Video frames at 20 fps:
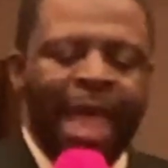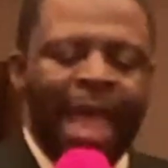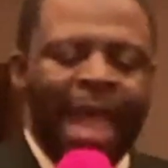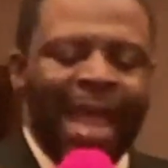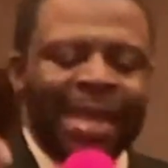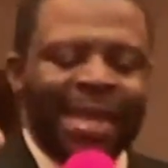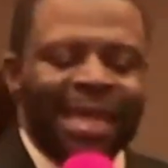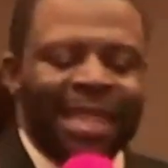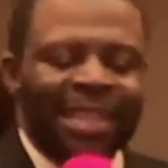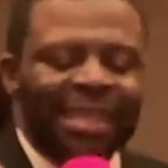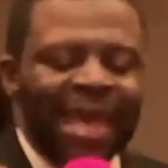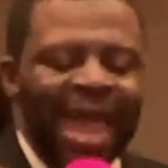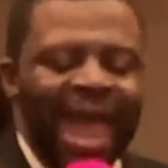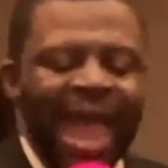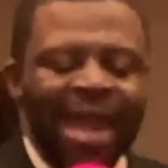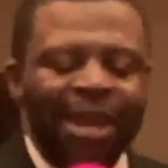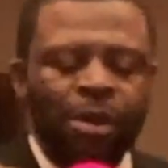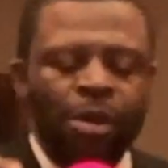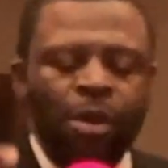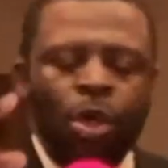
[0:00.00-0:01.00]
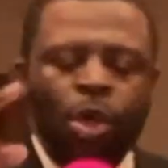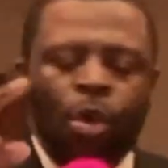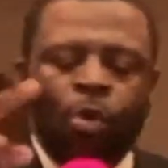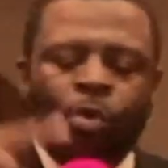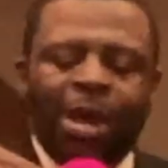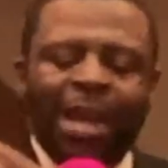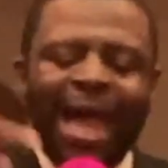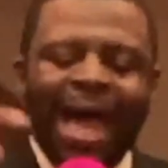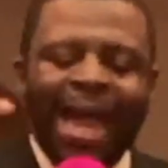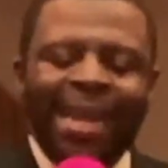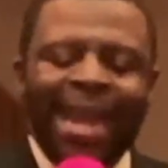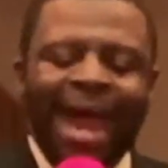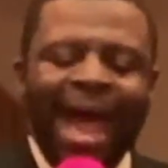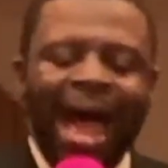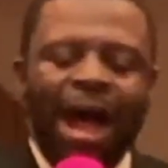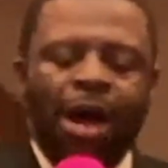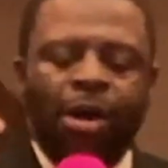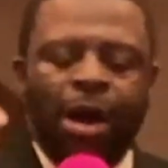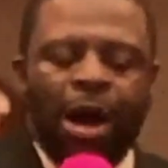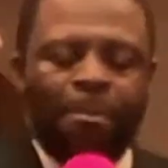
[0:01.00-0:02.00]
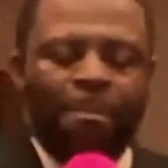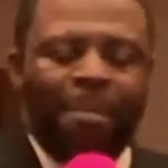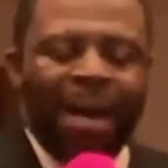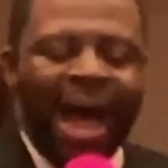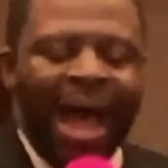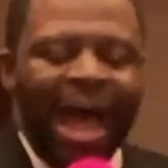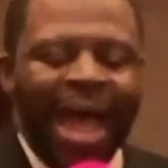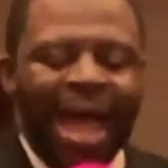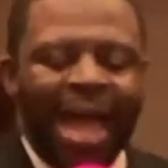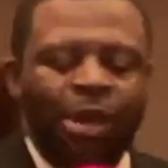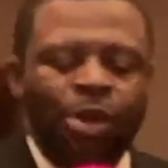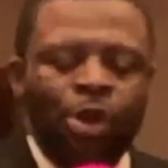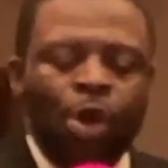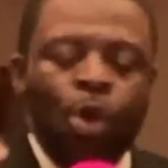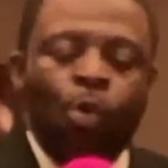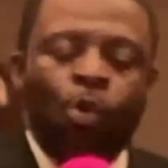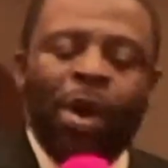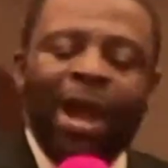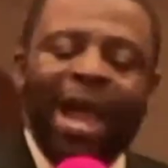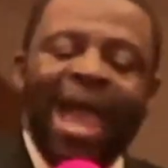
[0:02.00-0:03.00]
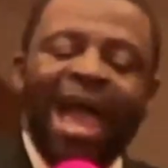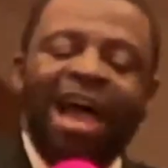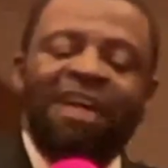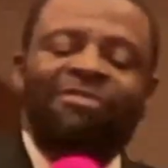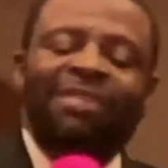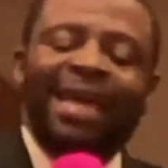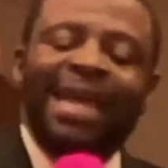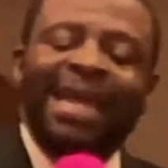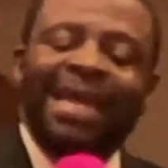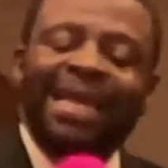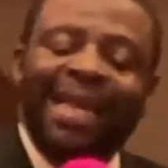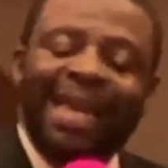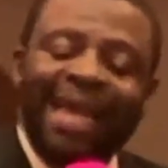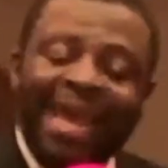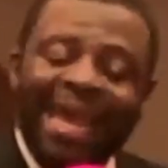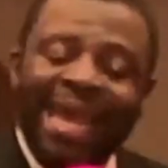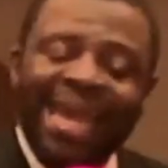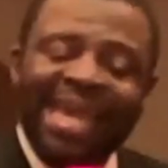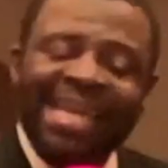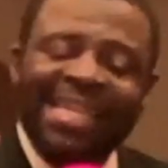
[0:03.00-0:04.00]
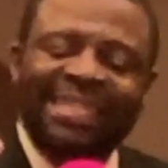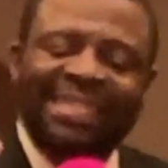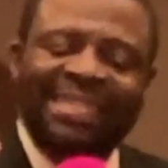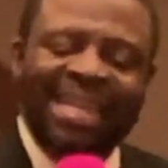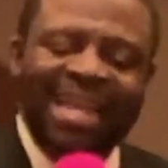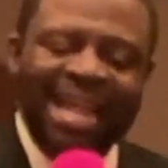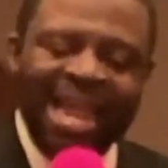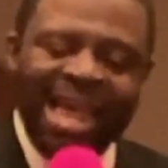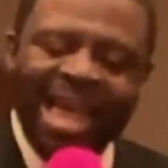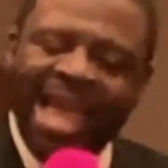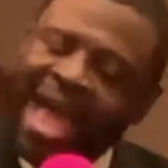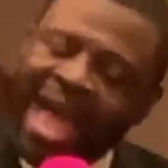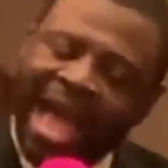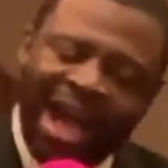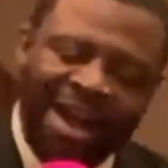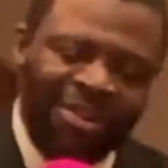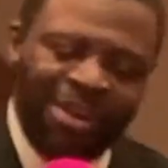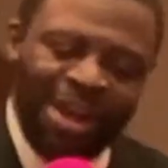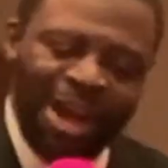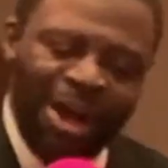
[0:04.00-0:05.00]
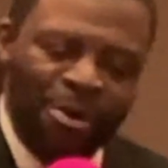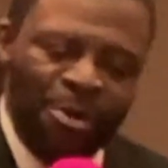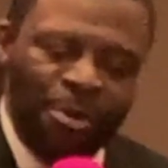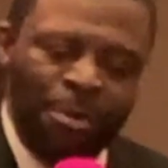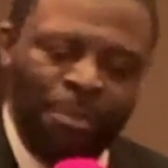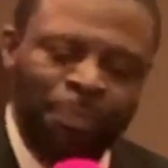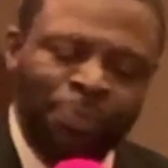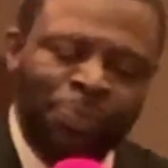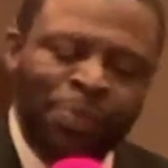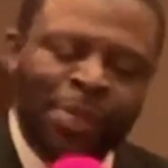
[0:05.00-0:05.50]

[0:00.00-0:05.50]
And in that will I now abide. Wherever he leads, I'll go.